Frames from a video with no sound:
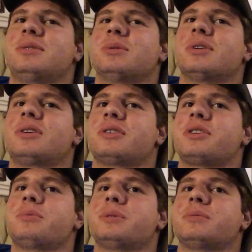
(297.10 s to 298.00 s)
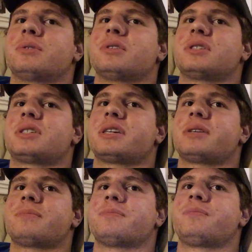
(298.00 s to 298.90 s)
We're all human, we're all the
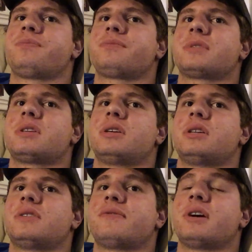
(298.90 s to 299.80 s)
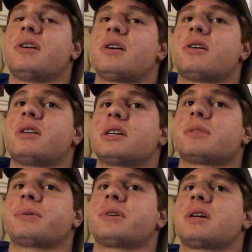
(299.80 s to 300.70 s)
same. It's very hard not
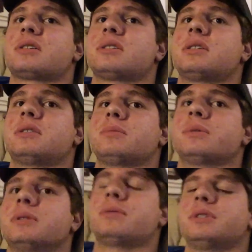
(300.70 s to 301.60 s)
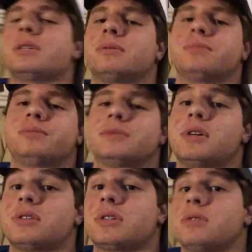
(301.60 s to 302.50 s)
to procrastinate, but you know,
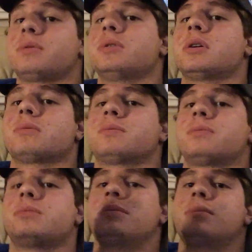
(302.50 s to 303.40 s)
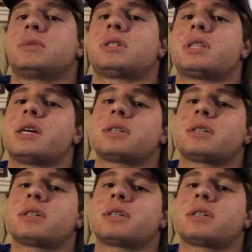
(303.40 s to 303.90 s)
also, you know, stay